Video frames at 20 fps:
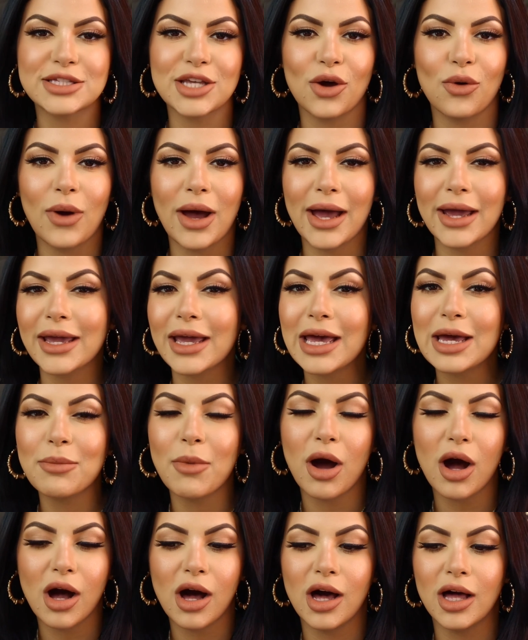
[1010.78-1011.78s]
so I am
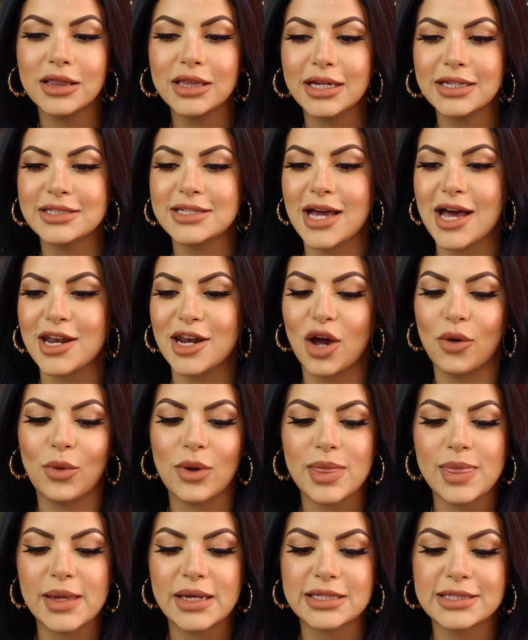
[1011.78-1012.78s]
all done
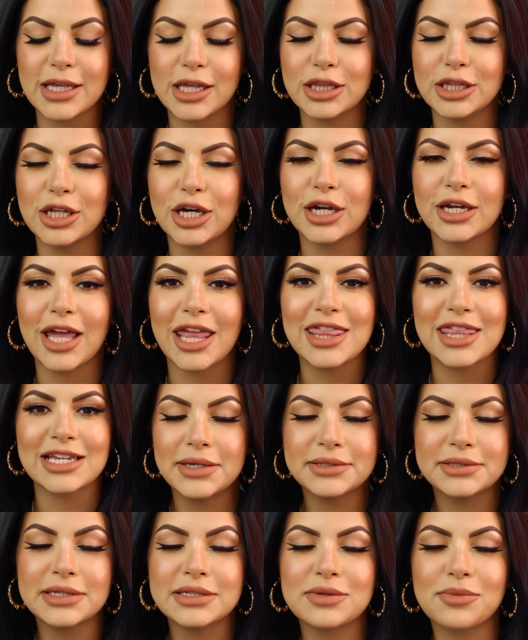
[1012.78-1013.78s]
with this look.
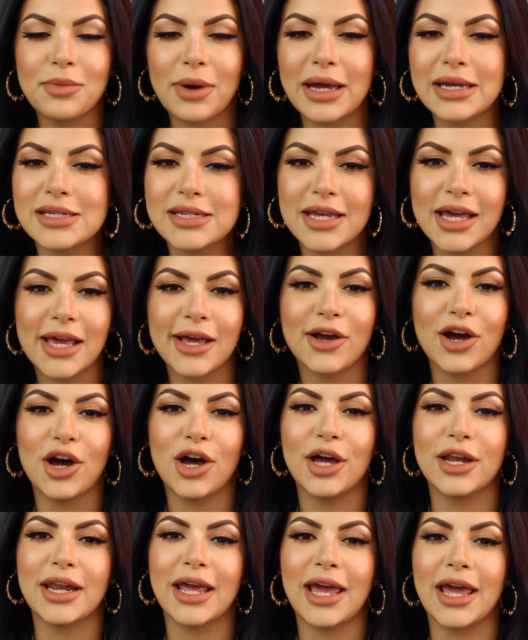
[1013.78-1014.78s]
This is my take
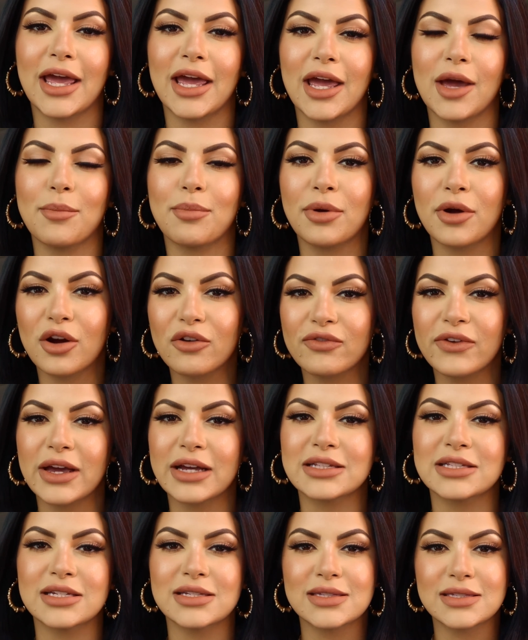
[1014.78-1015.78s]
on a
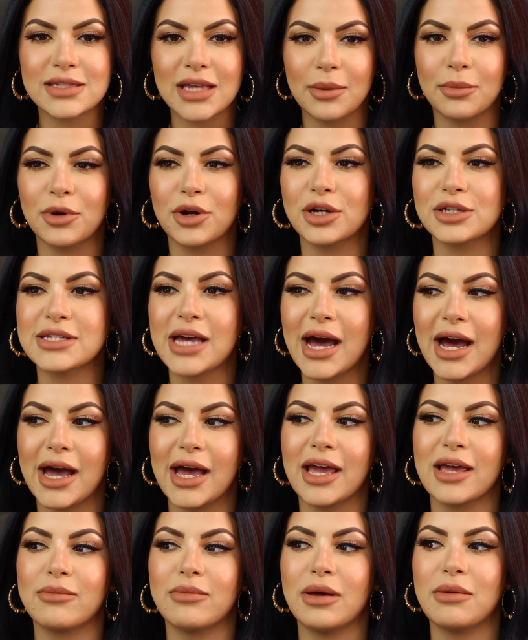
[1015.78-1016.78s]
perfect
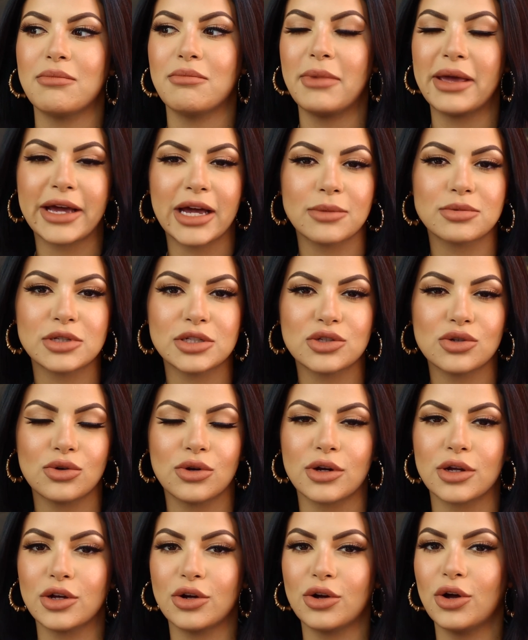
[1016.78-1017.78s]
summertime makeup
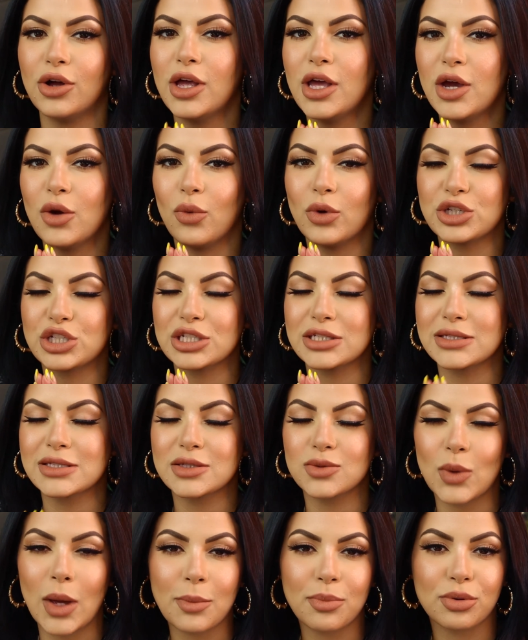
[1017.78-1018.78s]
tutorial, which is
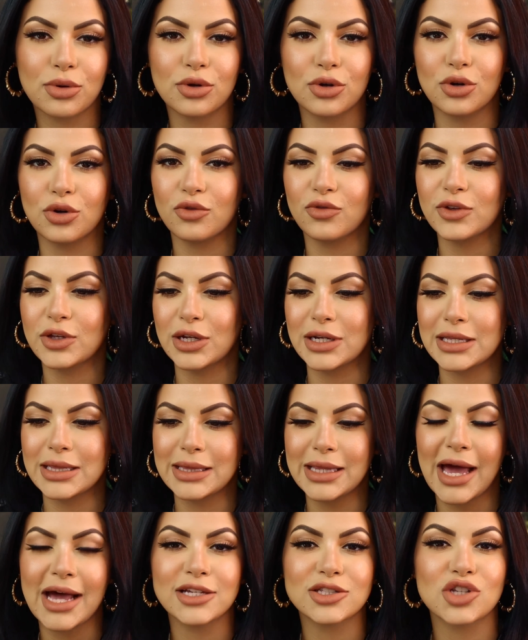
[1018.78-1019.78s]
sweatproof, gonna
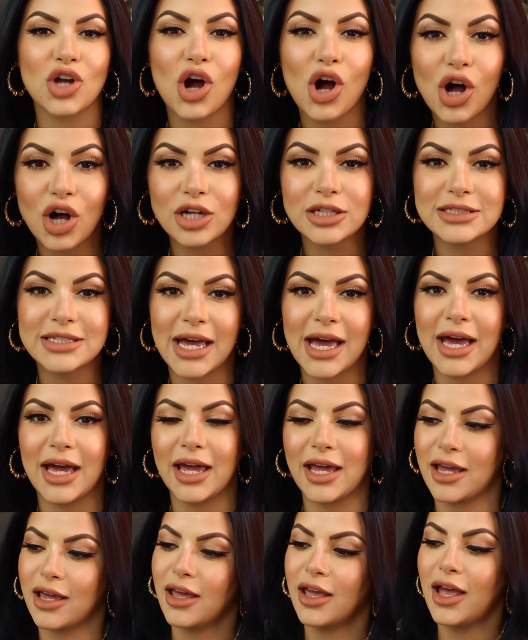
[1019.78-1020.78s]
last all
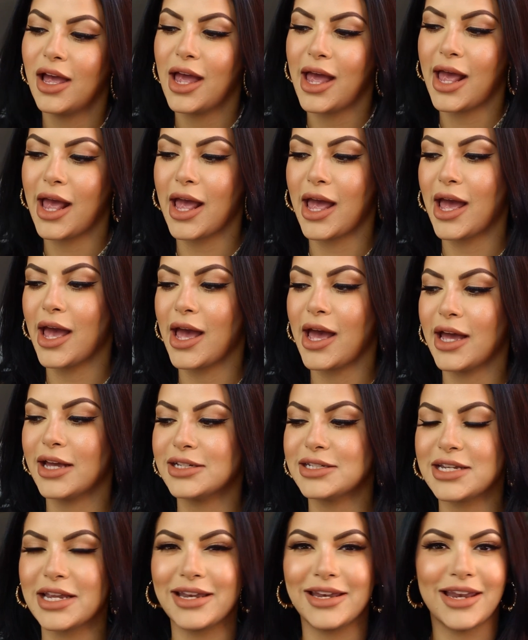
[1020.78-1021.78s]
day,
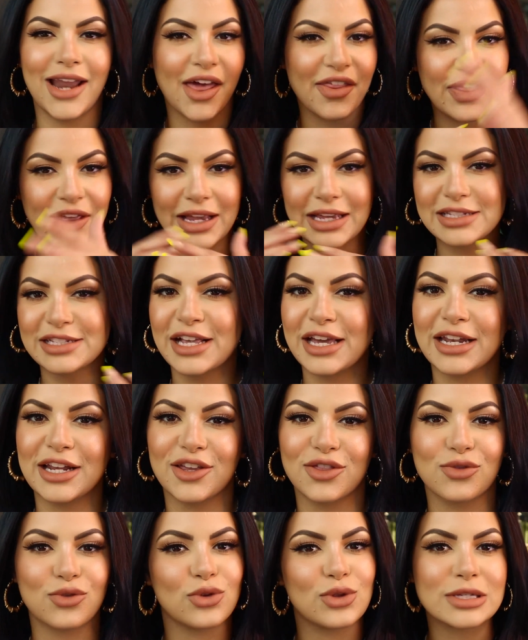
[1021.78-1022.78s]
and nothing is
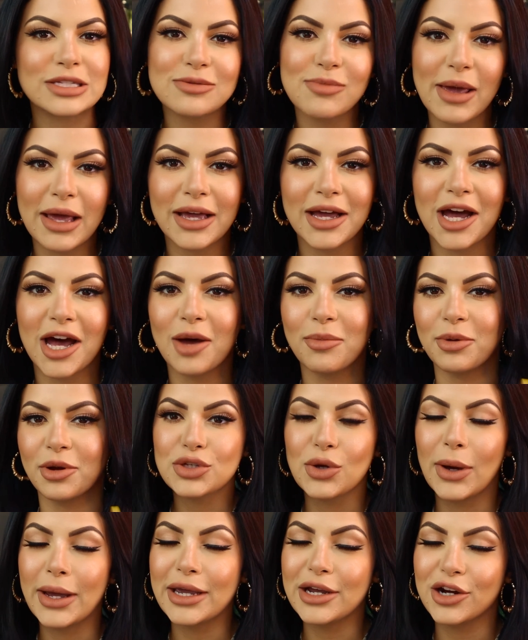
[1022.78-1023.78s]
getting through this makeup.
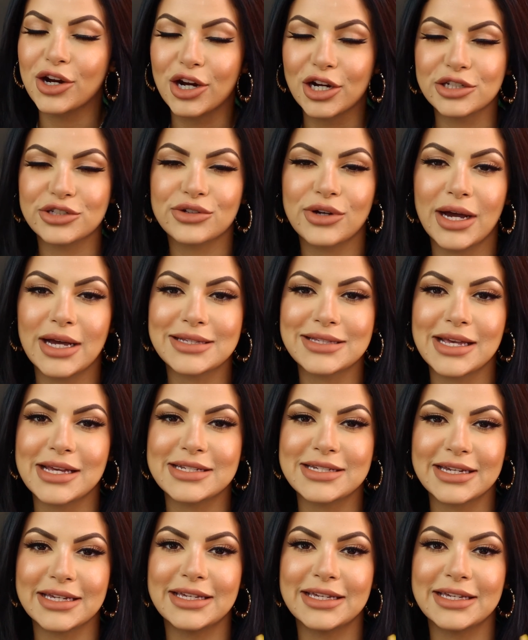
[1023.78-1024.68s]
So I encourage you guys to